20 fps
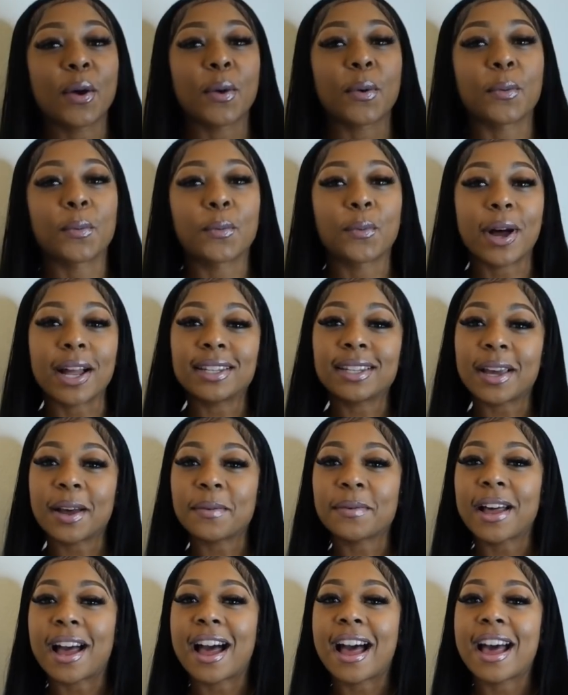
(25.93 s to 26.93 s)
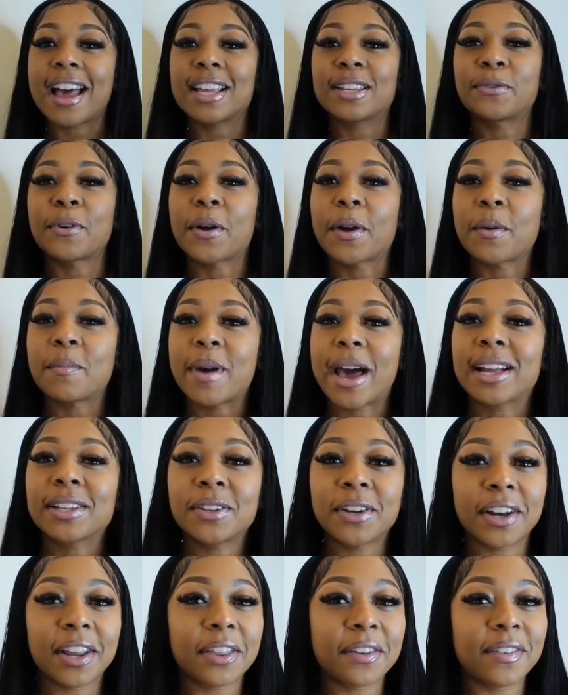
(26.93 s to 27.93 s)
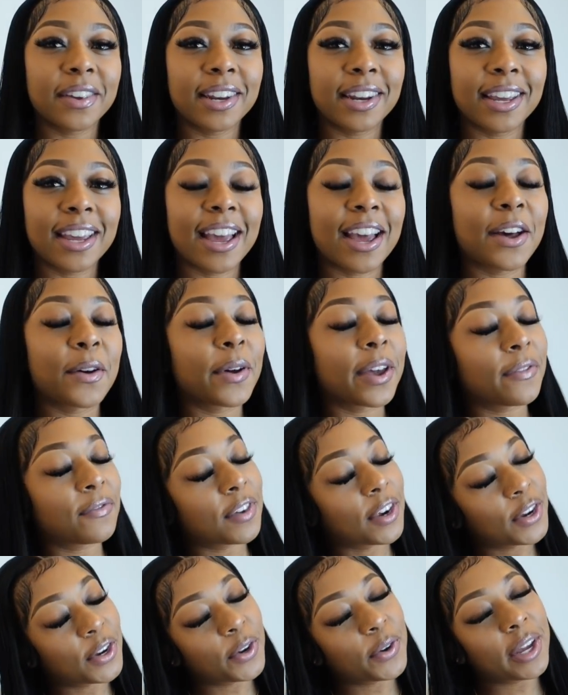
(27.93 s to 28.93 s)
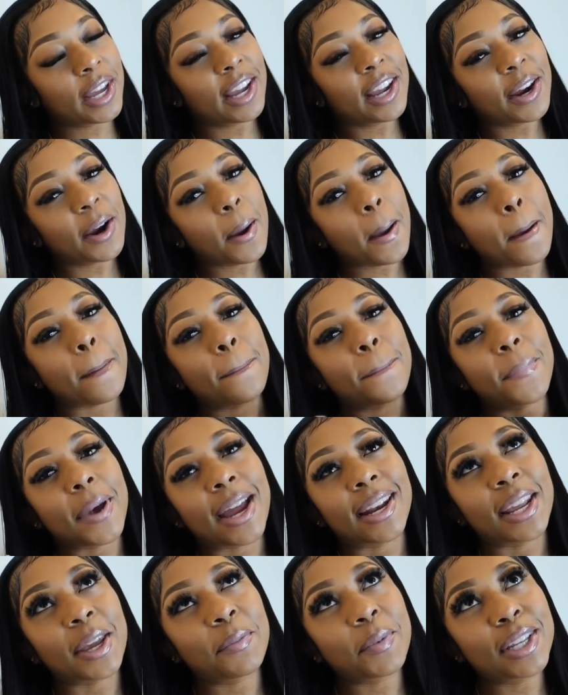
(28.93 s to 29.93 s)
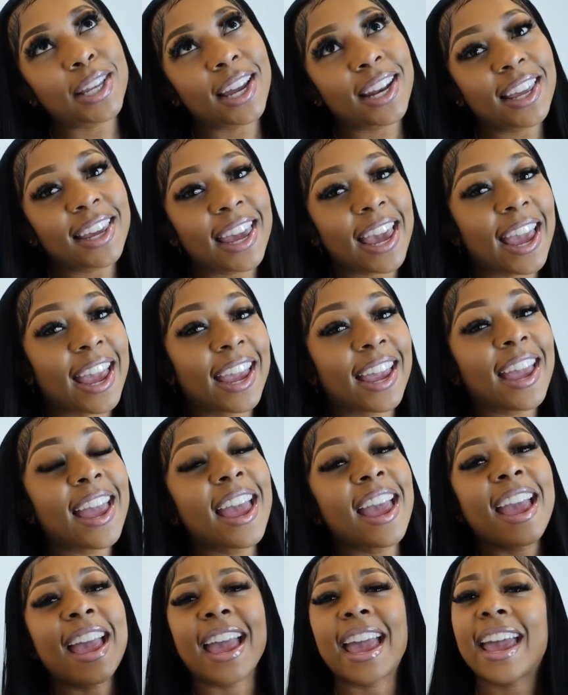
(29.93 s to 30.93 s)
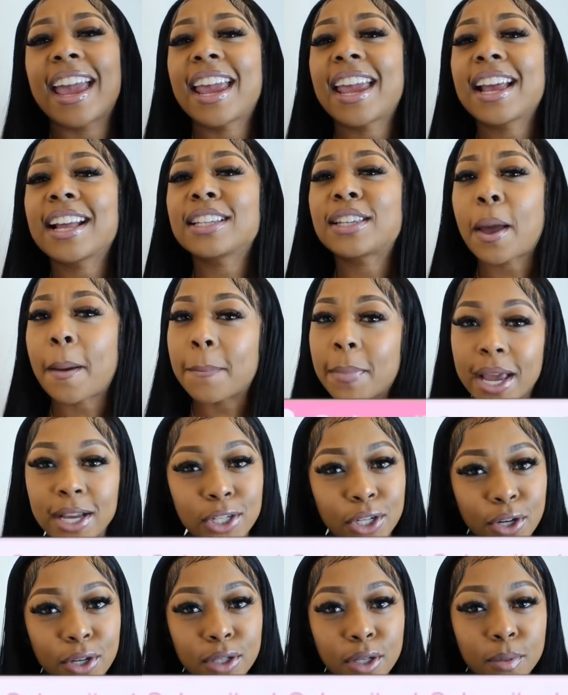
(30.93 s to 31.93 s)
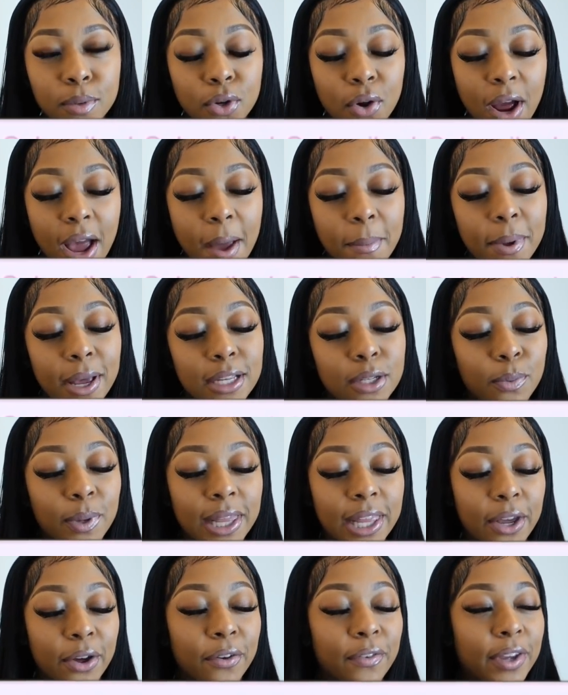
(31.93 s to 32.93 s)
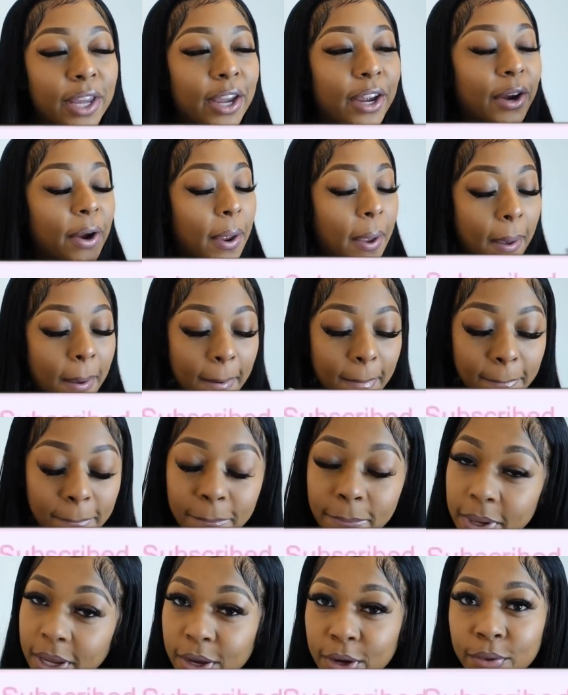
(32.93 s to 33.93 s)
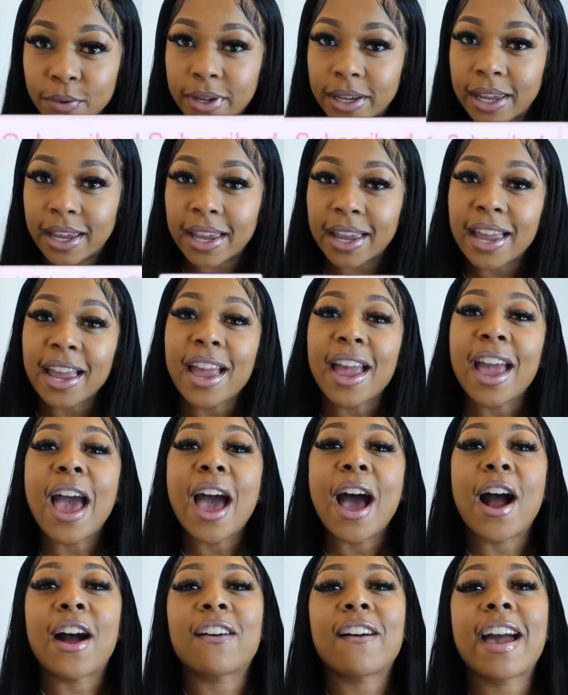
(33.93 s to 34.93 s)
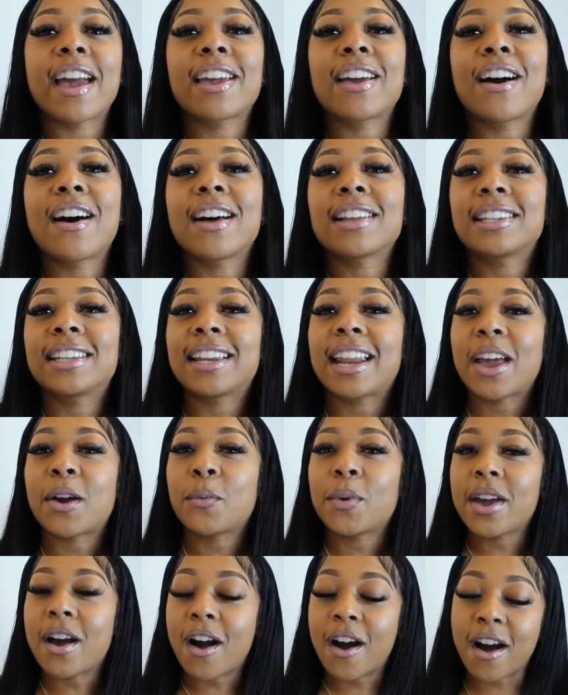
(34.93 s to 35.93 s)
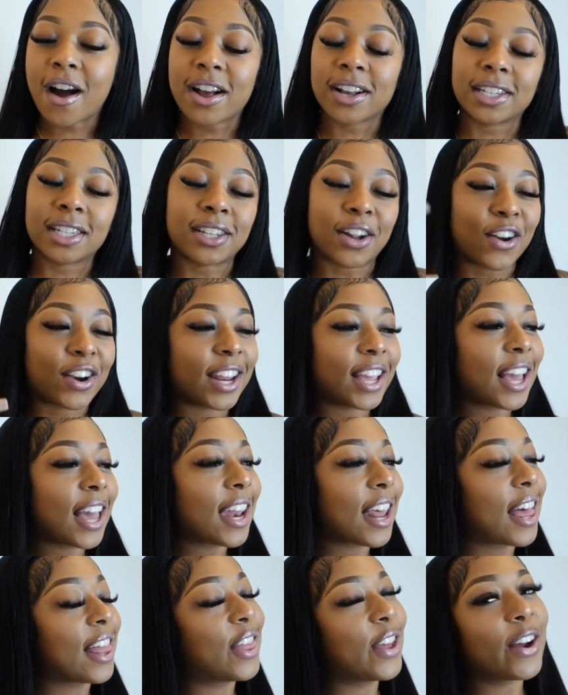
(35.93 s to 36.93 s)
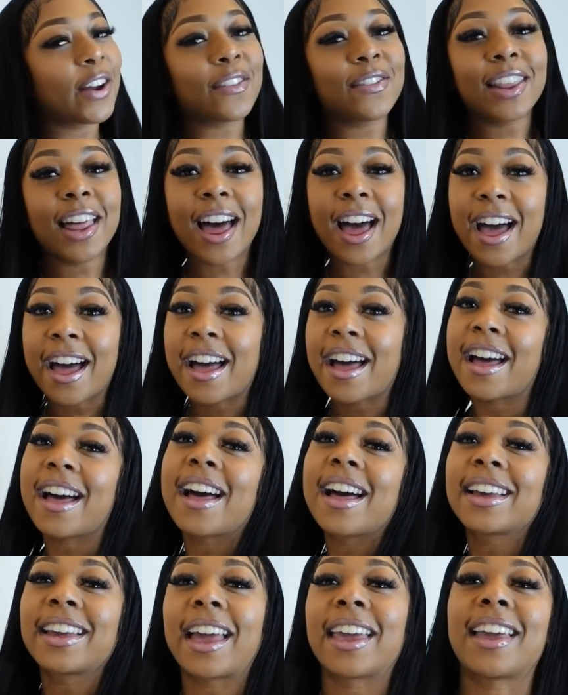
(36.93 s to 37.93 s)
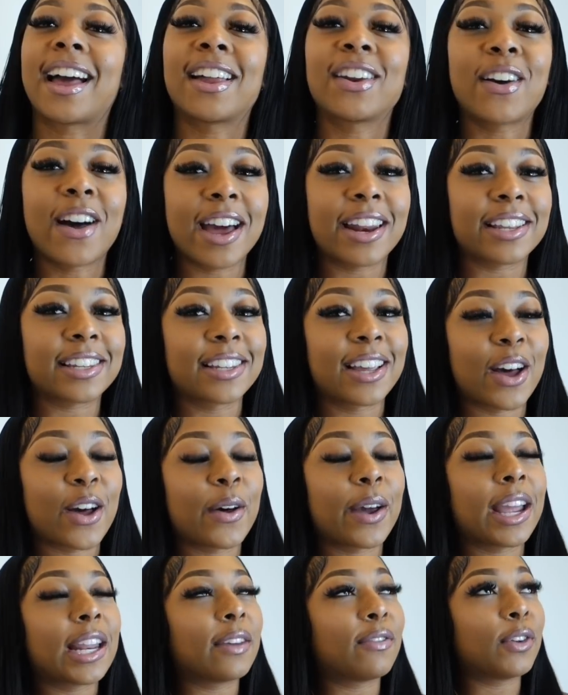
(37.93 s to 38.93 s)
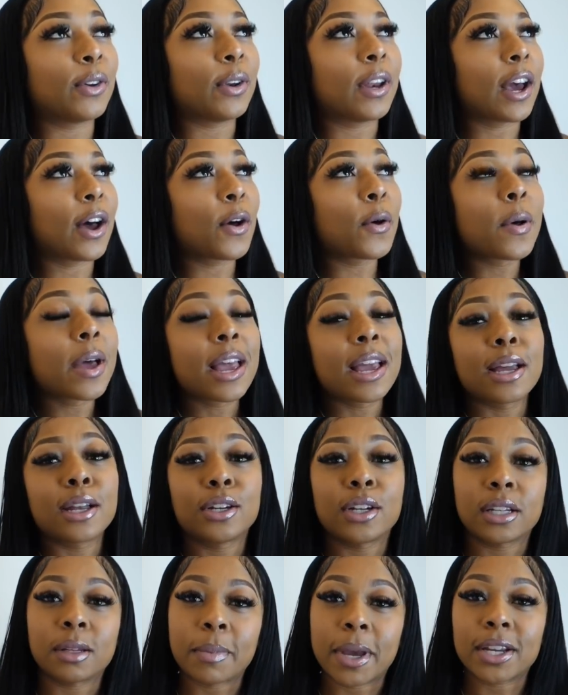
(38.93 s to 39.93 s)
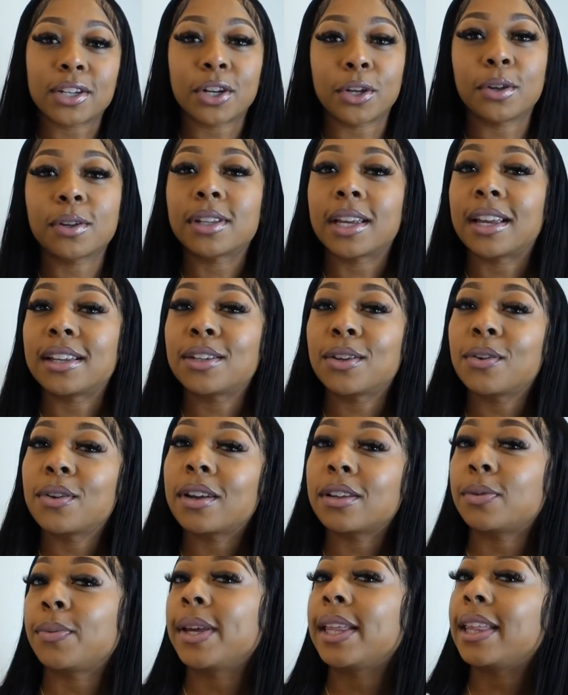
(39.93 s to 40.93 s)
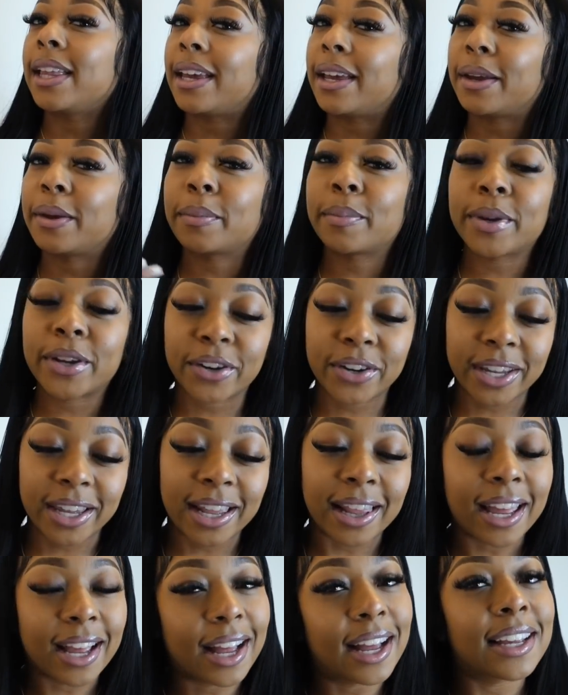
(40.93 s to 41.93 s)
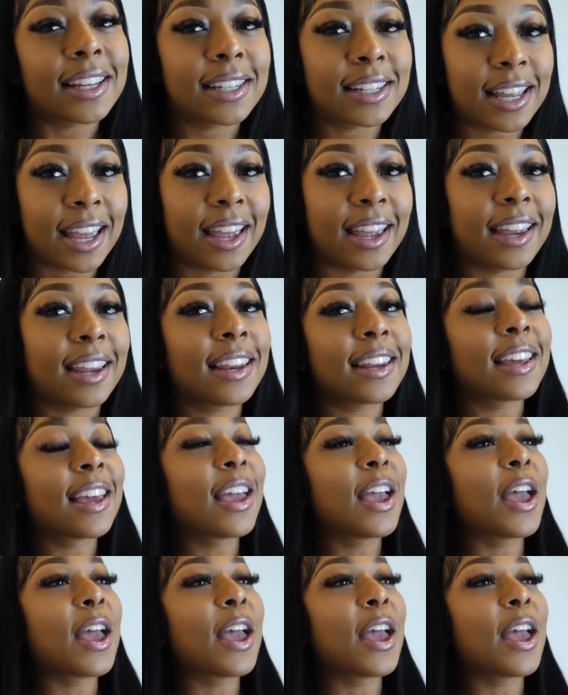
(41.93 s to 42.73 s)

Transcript: What's up, guys? Welcome back to another video. If you're new here, my name is Honey K, and make sure you subscribe because we lit over here. Period. All right, y'all, today we are starting another vlog. Y'all know how this go, and if you don't, just make sure you stay tuned because we lit. Period, like I said.